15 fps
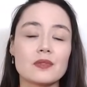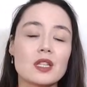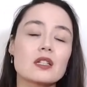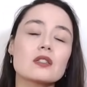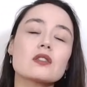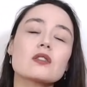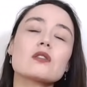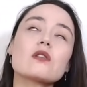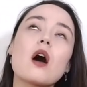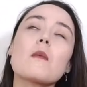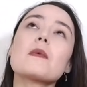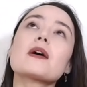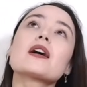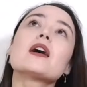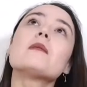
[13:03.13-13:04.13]

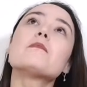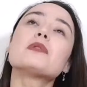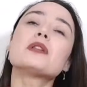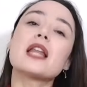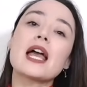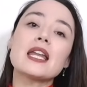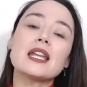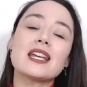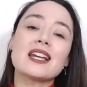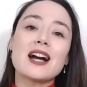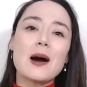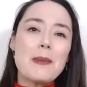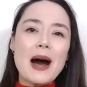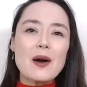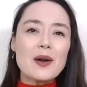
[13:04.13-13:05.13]
Stop complaining
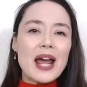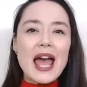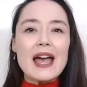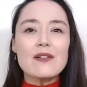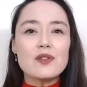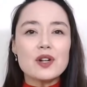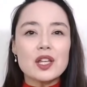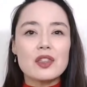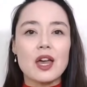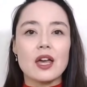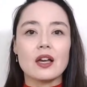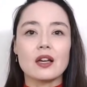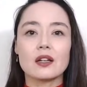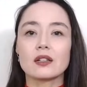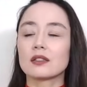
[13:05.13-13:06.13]
about
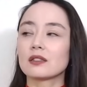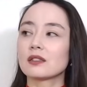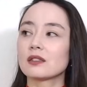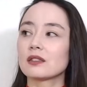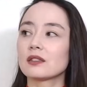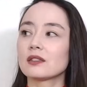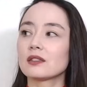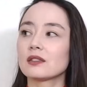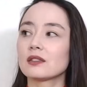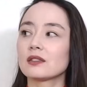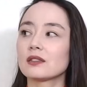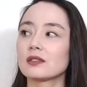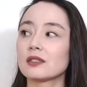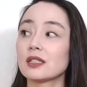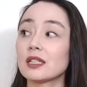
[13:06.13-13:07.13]
everything.
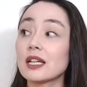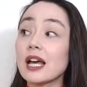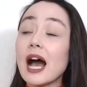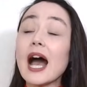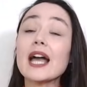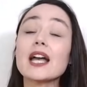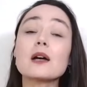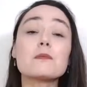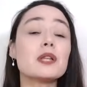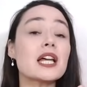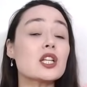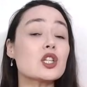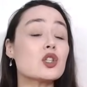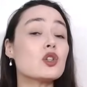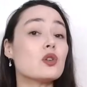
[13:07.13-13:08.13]
I
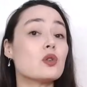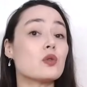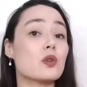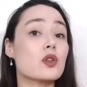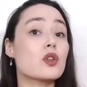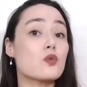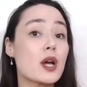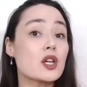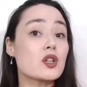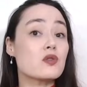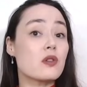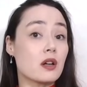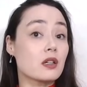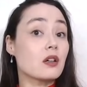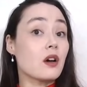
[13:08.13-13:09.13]
complained to the
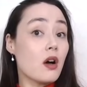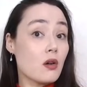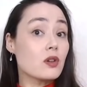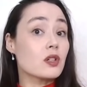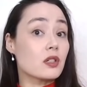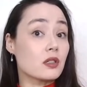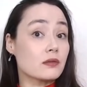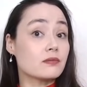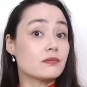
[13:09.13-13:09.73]
restaurant owner.